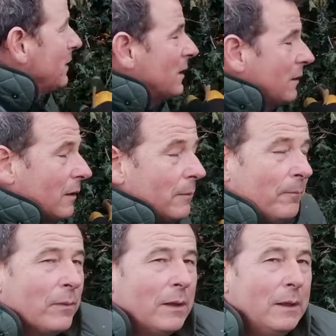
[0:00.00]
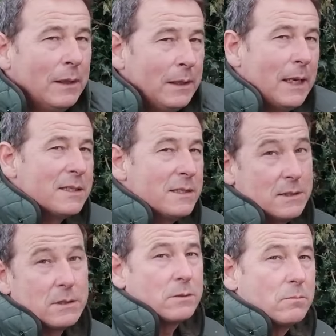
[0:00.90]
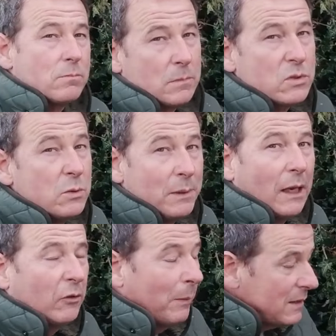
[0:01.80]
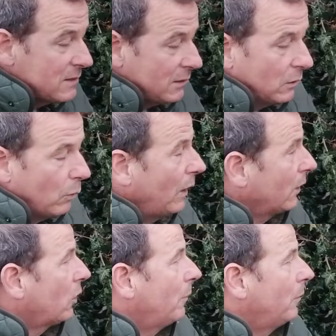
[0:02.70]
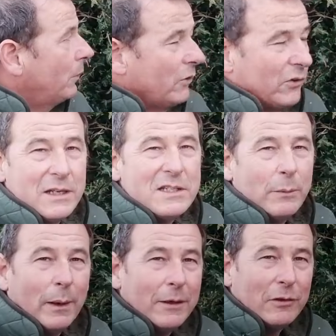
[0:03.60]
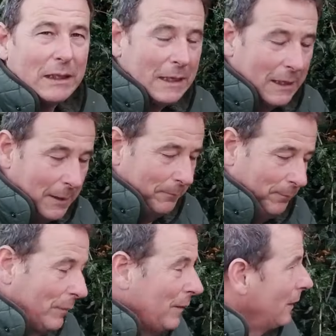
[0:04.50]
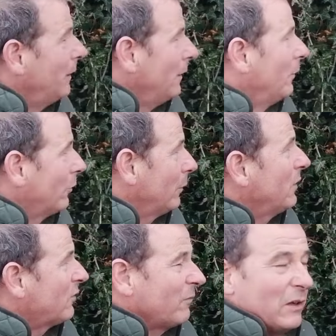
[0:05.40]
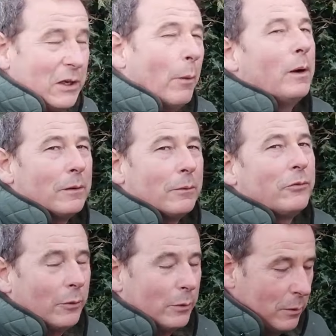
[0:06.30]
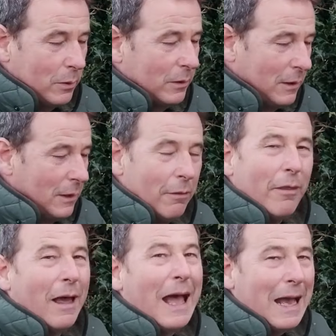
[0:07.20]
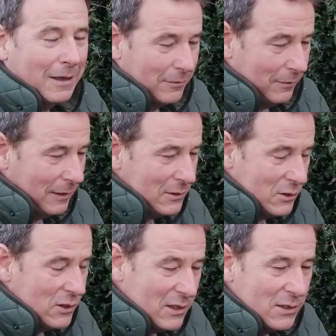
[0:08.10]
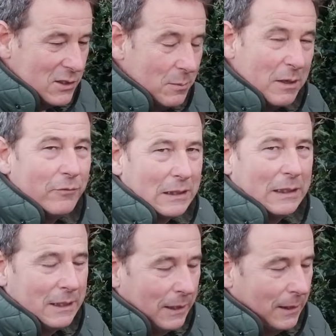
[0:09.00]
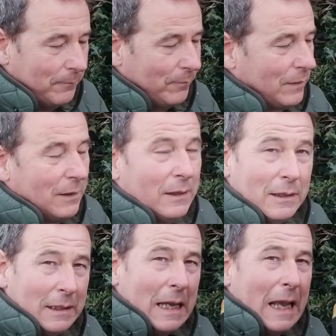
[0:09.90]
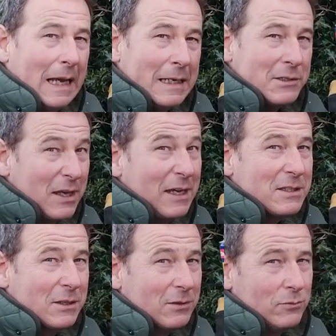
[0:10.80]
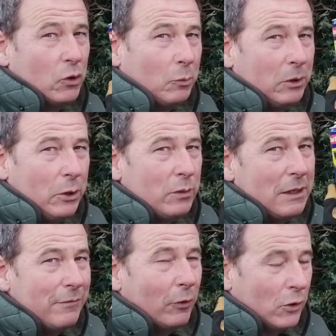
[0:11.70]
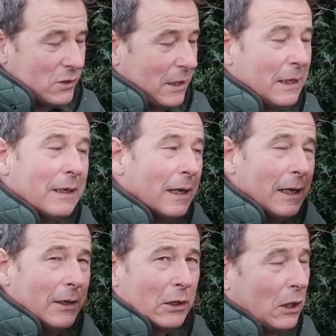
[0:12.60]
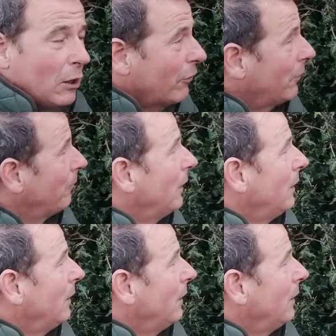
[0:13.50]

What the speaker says: and they said yes, it's to be expected and quite common, but there's an easy way of cleaning it. So in this video I'll show you the hack that they suggested to me for cleaning it, and it's this WD-40 and a cloth.